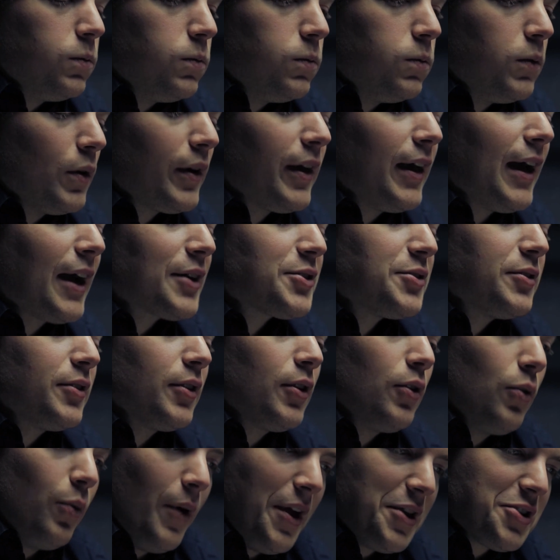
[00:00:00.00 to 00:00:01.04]
Okay, actually the
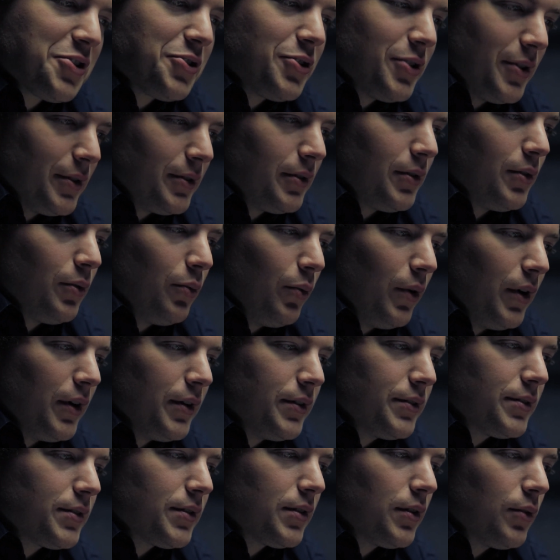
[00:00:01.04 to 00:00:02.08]
question
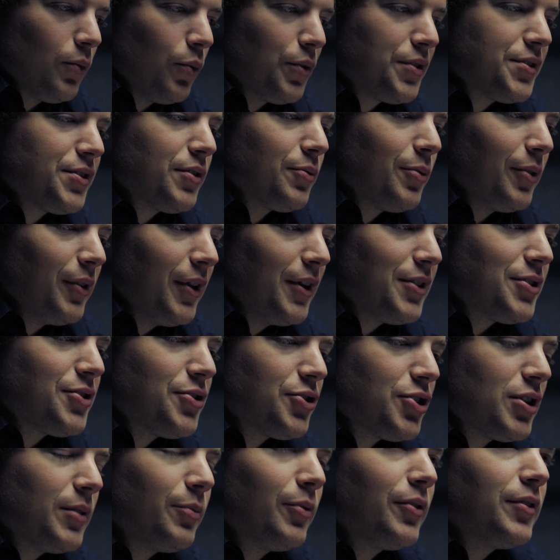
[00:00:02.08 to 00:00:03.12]
was, what is your
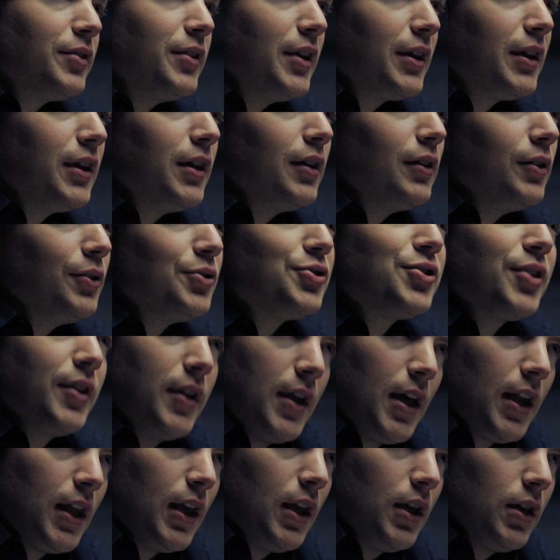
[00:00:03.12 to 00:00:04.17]
relationship with Nikki
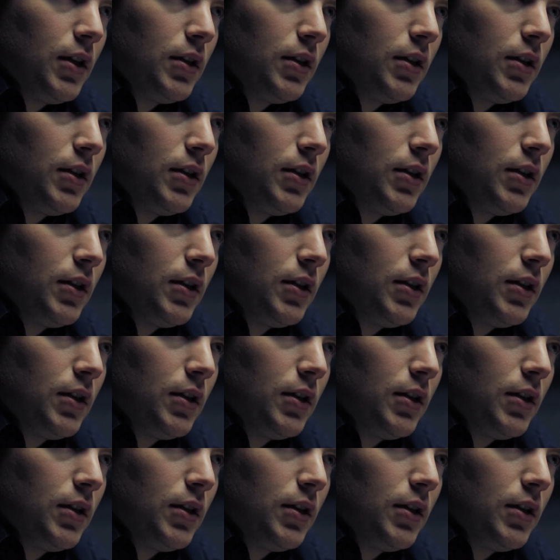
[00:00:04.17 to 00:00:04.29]
Lucianetti?